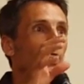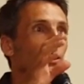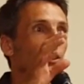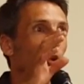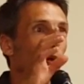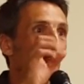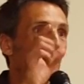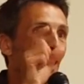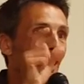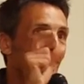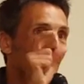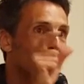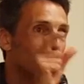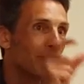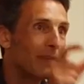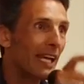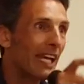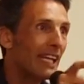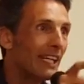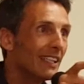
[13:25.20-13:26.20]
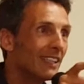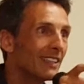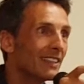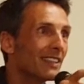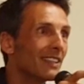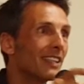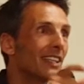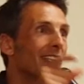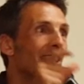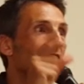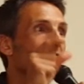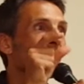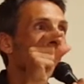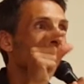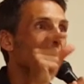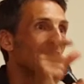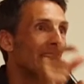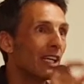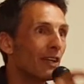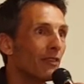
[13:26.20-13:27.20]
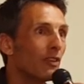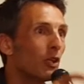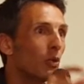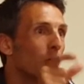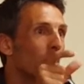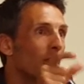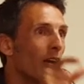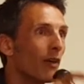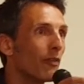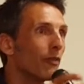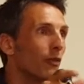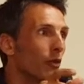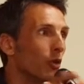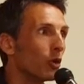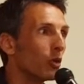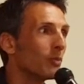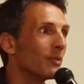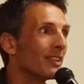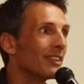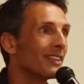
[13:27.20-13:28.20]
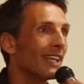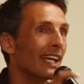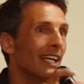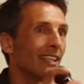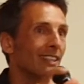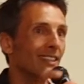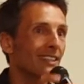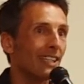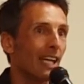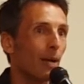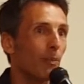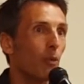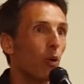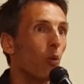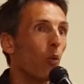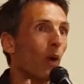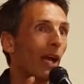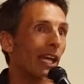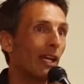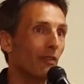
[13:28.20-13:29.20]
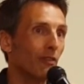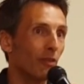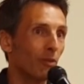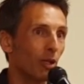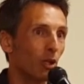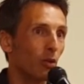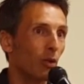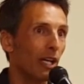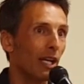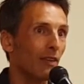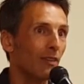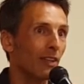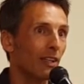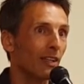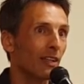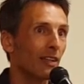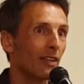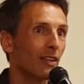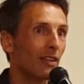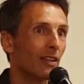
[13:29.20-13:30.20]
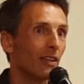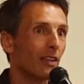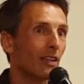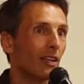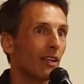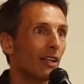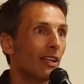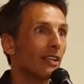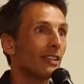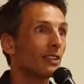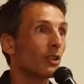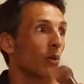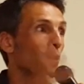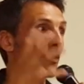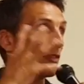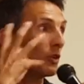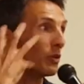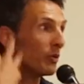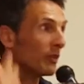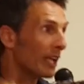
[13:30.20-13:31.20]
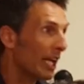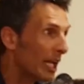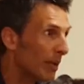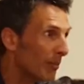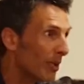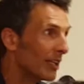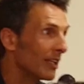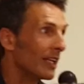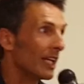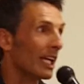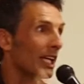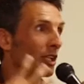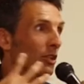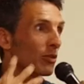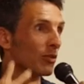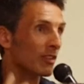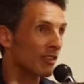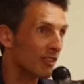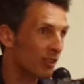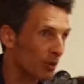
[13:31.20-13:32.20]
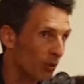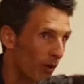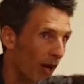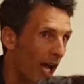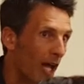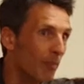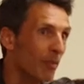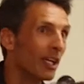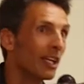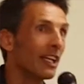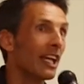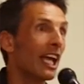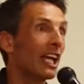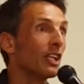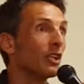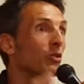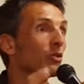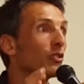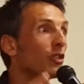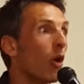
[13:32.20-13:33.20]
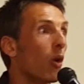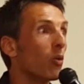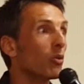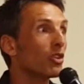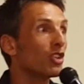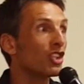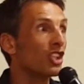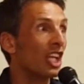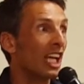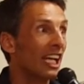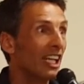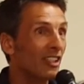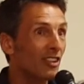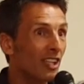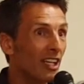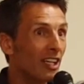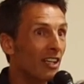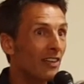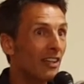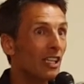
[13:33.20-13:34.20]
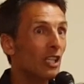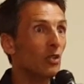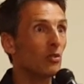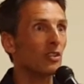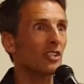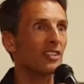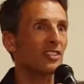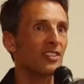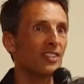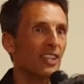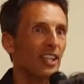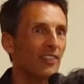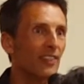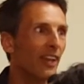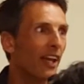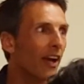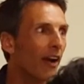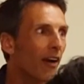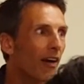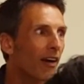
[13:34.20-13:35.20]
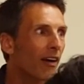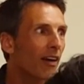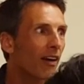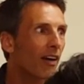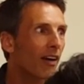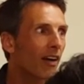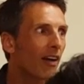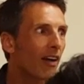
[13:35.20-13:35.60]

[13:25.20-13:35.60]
So that space can give you enough room to take a step away from the craving. So if you name it and you describe it and you don't change anything, you just sit there,